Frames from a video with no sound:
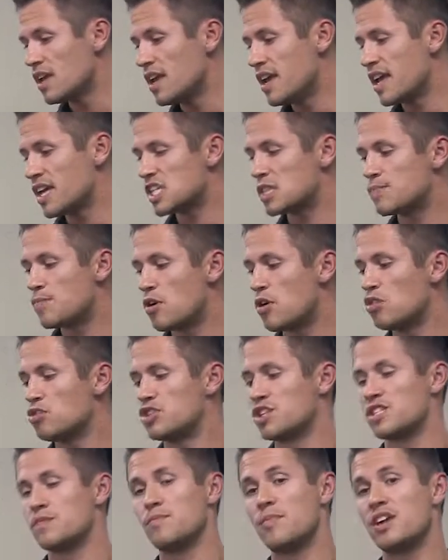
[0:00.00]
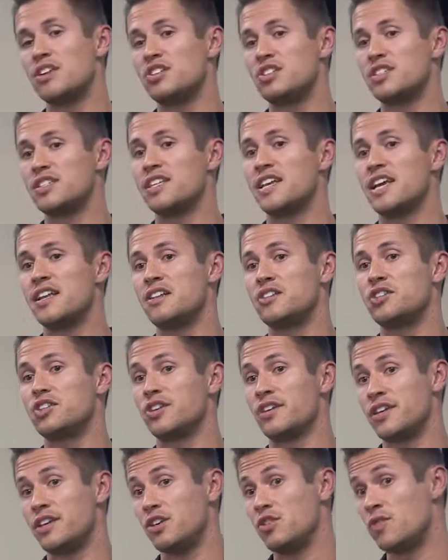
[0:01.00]
Expose as much skin as
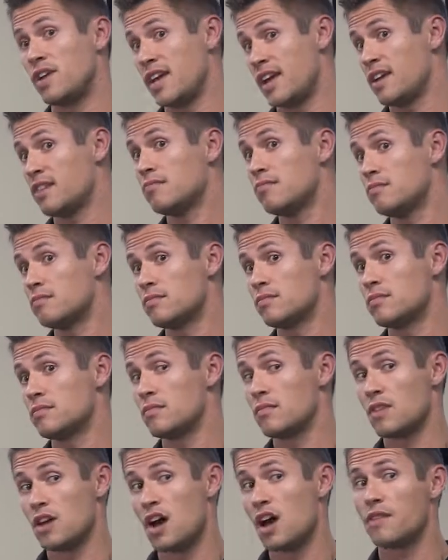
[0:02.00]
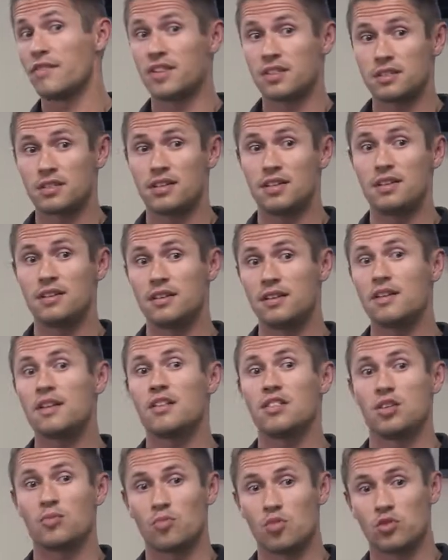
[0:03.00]
you can, obviously.
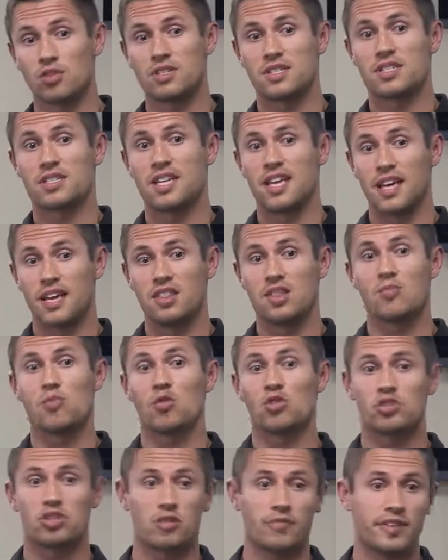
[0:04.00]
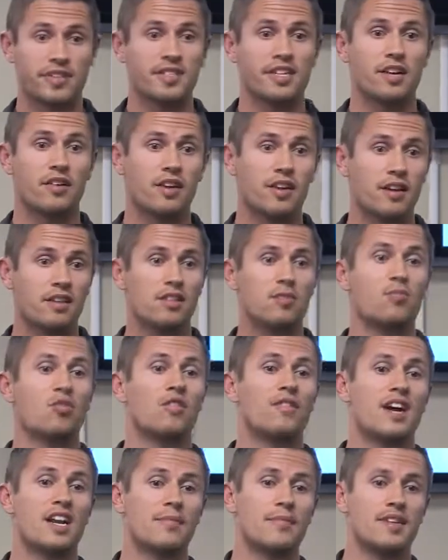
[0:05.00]
The more skin, the more surface area, the
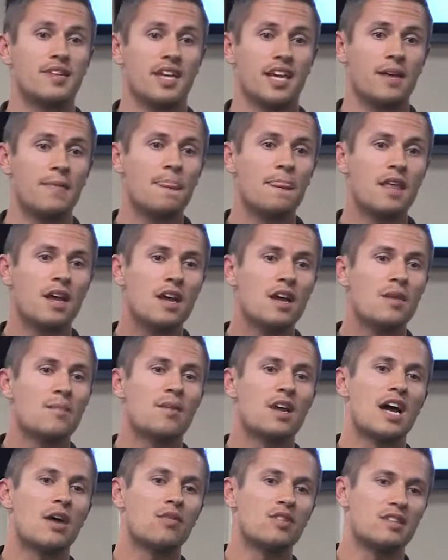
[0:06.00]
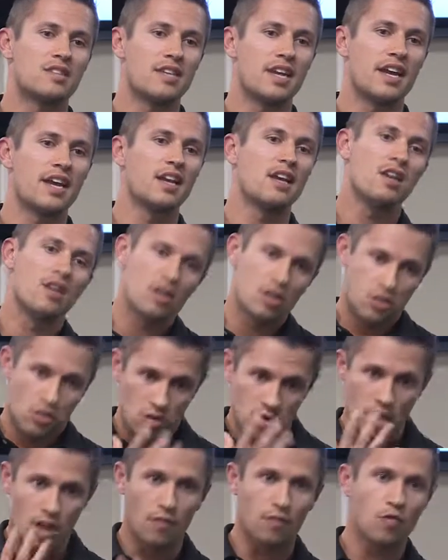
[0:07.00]
more vitamin D. But I would say
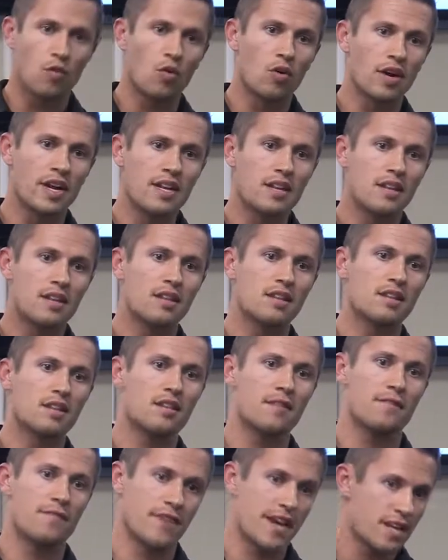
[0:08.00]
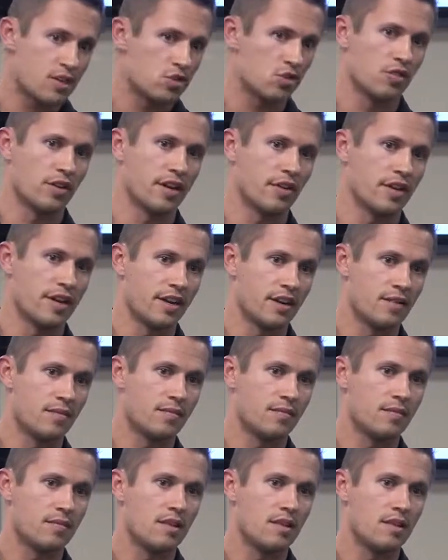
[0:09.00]
avoid the facial area.